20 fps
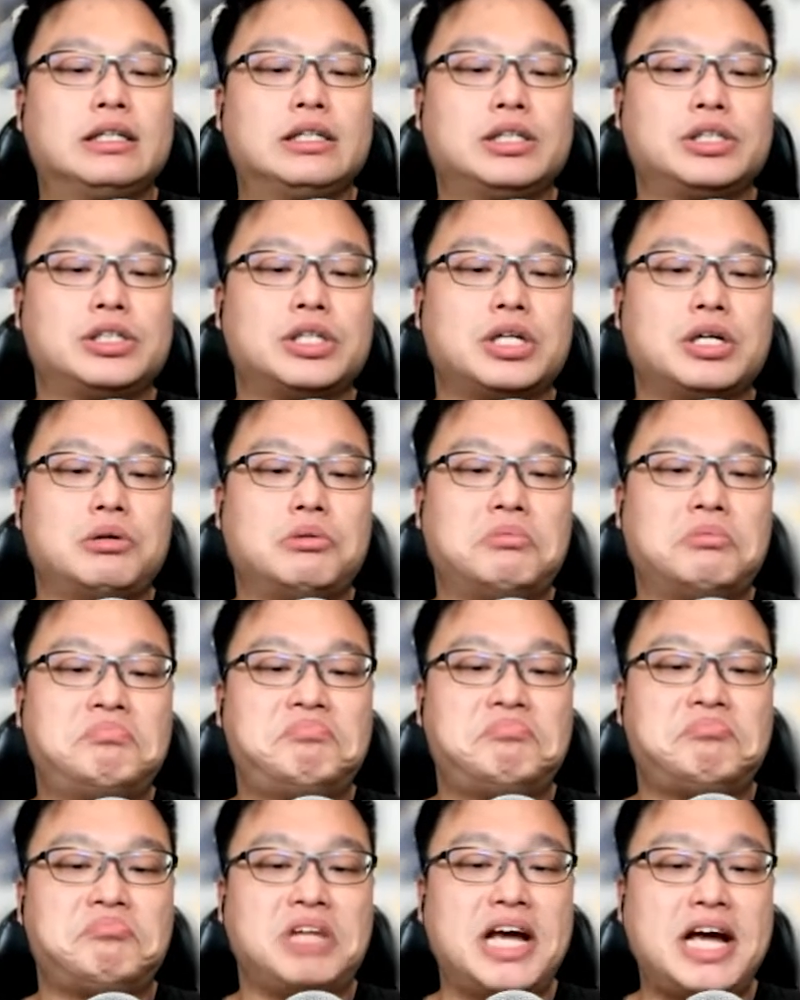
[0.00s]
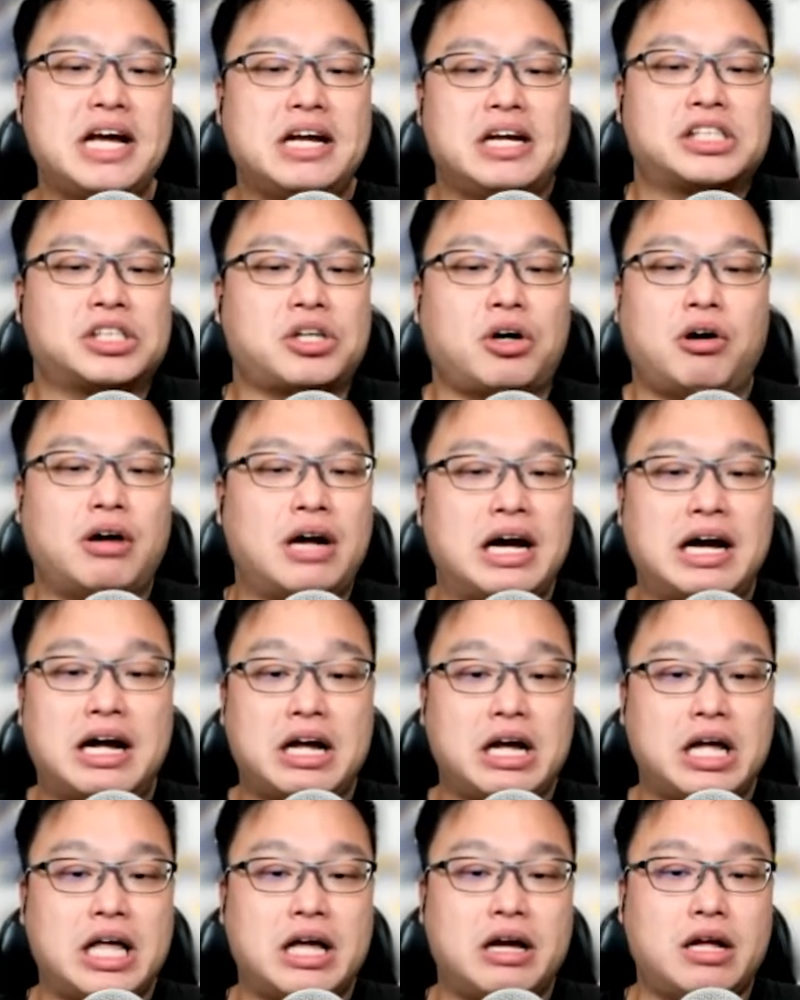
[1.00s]
So yeah, and it's got
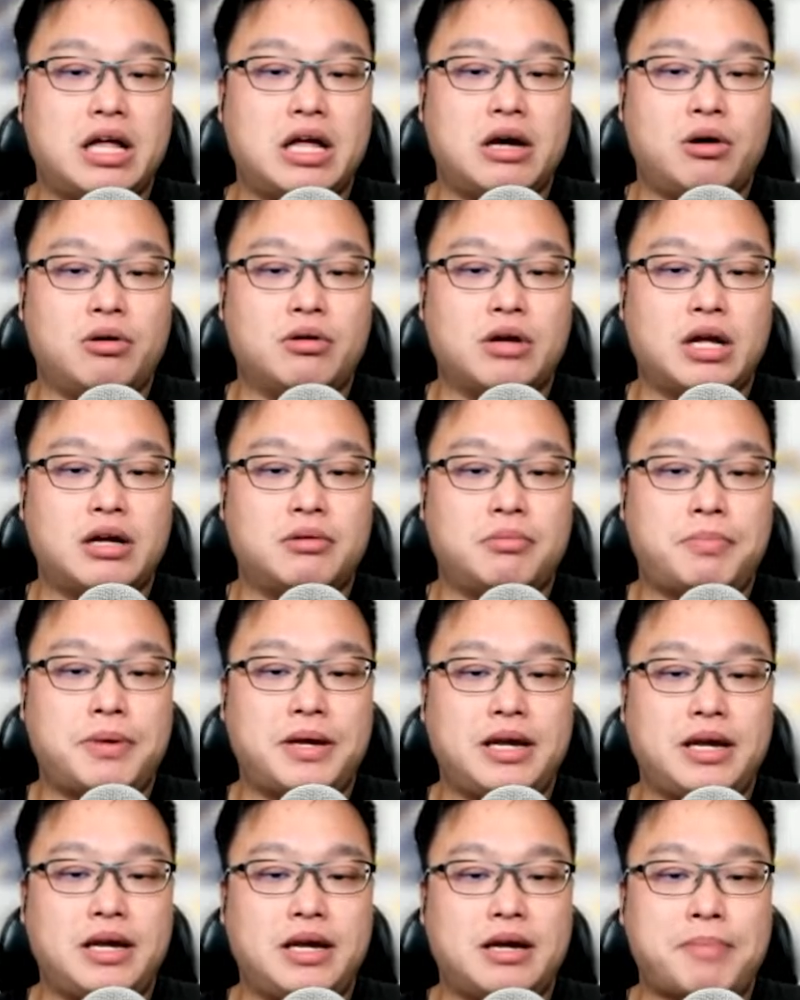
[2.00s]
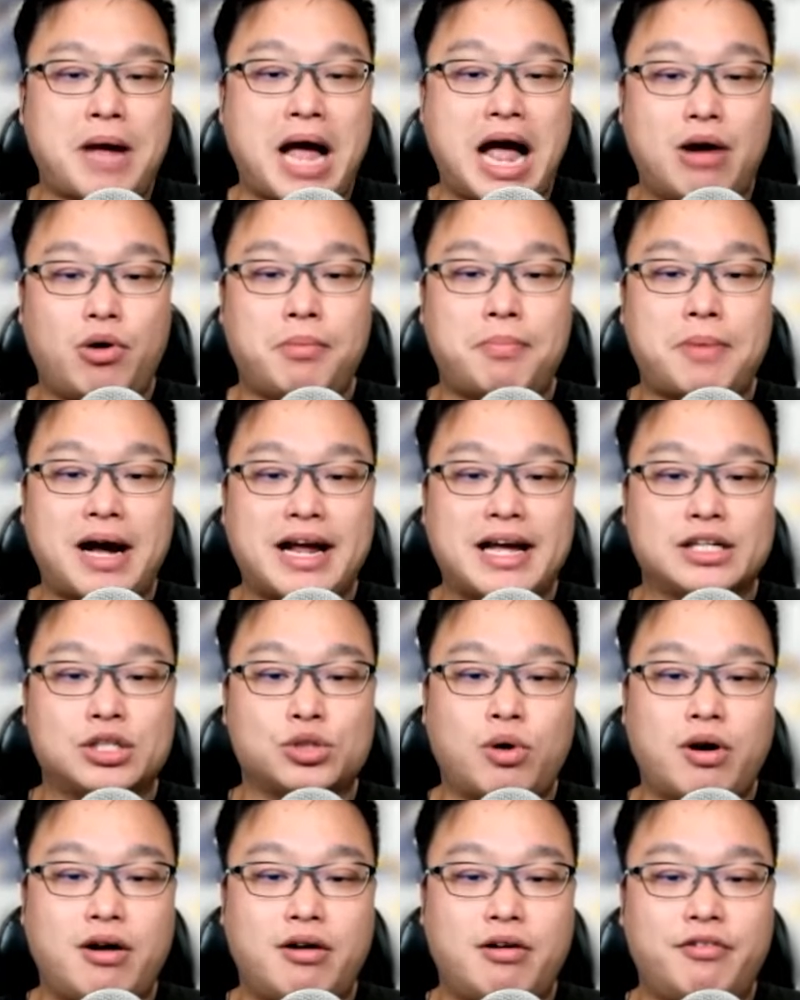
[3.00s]
it'll be powered by a
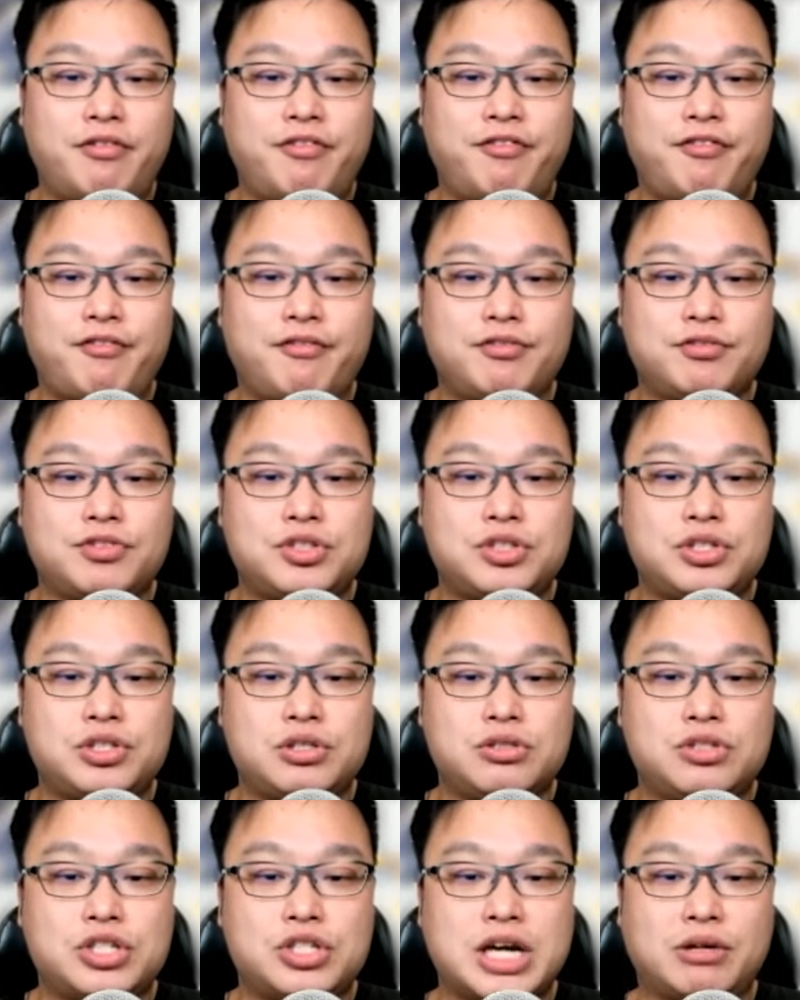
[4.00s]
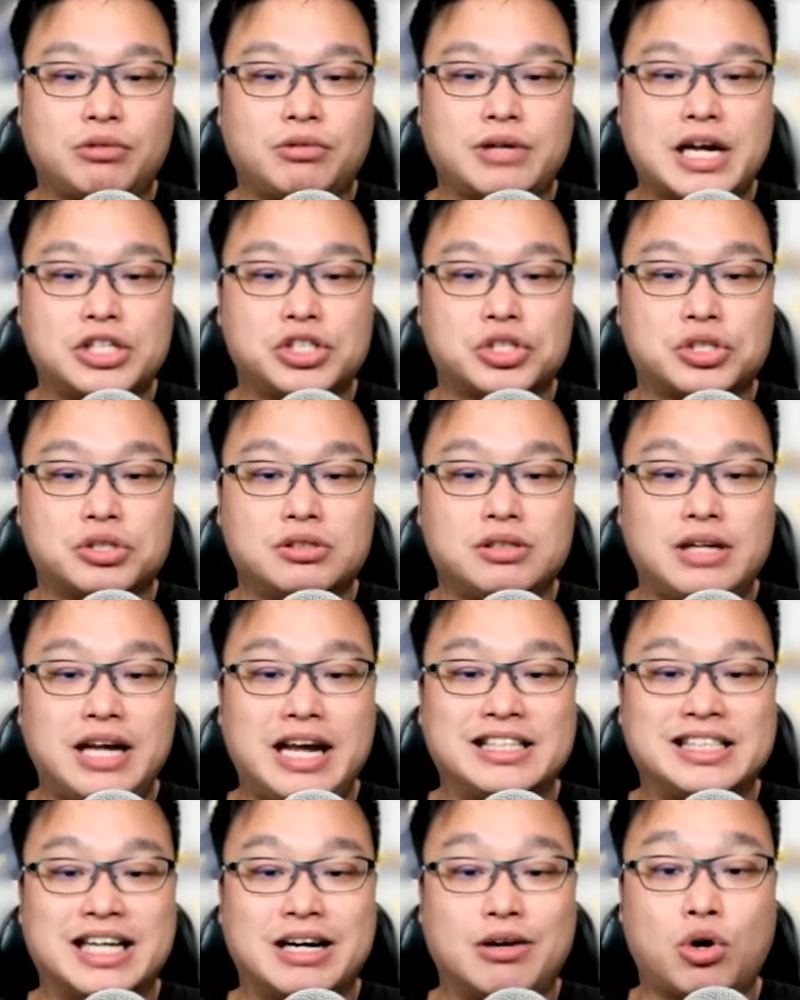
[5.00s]
12th generation
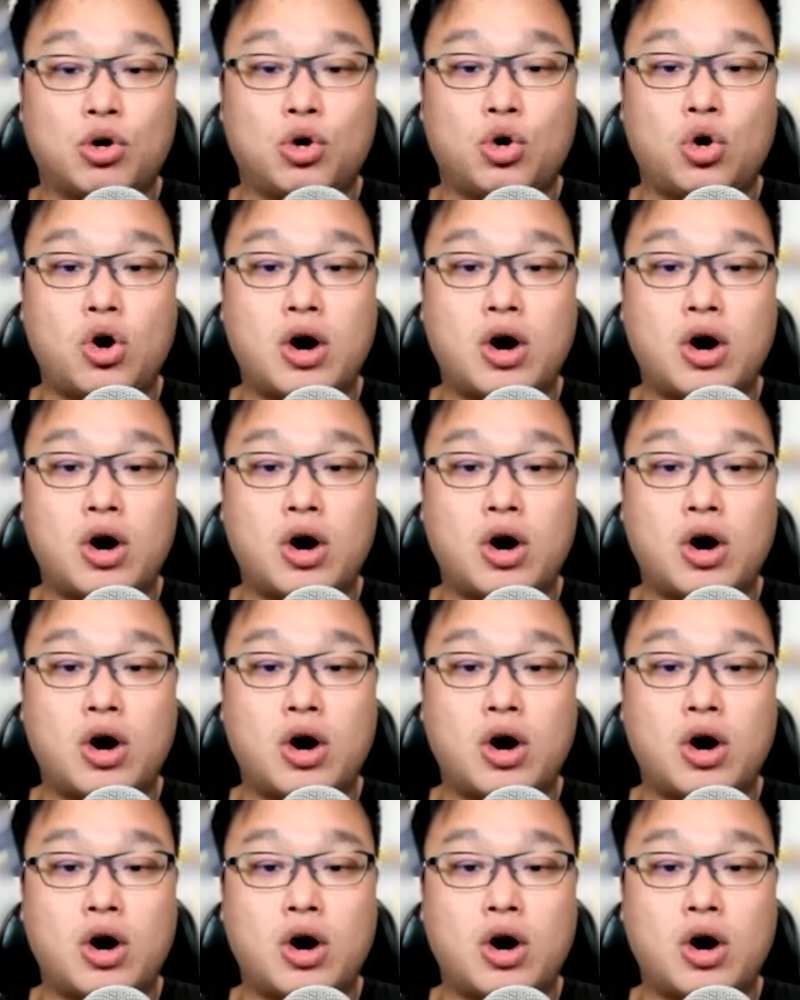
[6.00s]
Intel Core